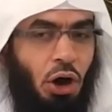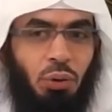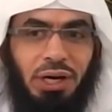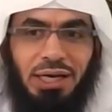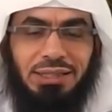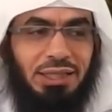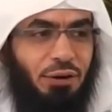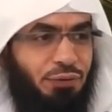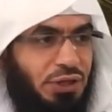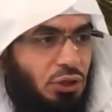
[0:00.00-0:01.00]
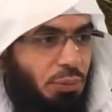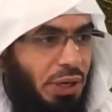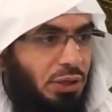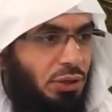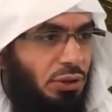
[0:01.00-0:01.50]
Or when he gets in a fender
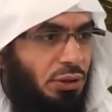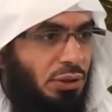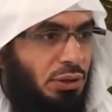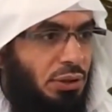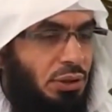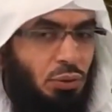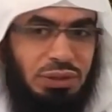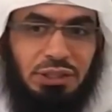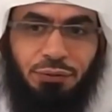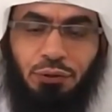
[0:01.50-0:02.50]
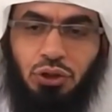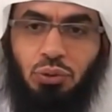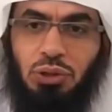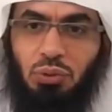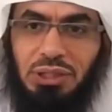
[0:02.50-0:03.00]
bender, what's the first
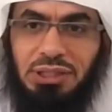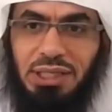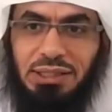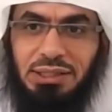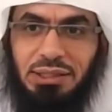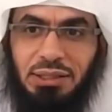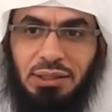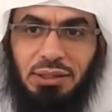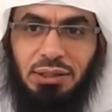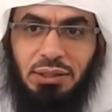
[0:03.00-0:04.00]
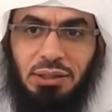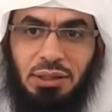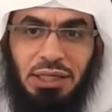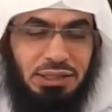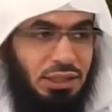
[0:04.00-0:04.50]
word one says?
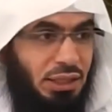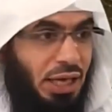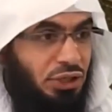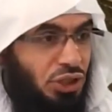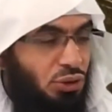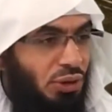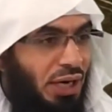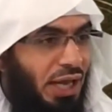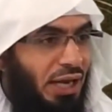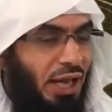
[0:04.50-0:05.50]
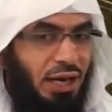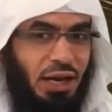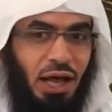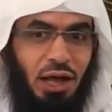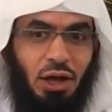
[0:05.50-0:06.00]
Is it Ashhadu an la ilaha
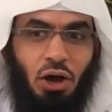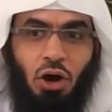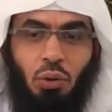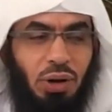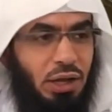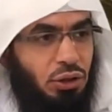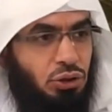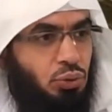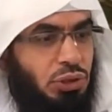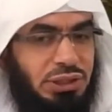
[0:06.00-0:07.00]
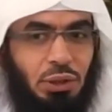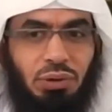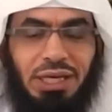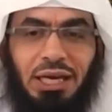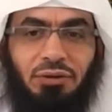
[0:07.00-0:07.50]
illallah, or one of those words that
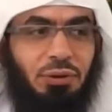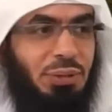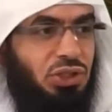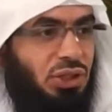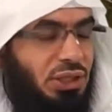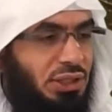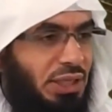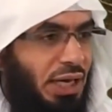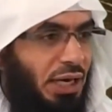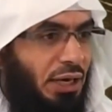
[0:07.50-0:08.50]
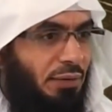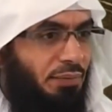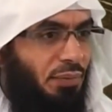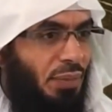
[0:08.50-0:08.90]
we can't even mention in this halaqah?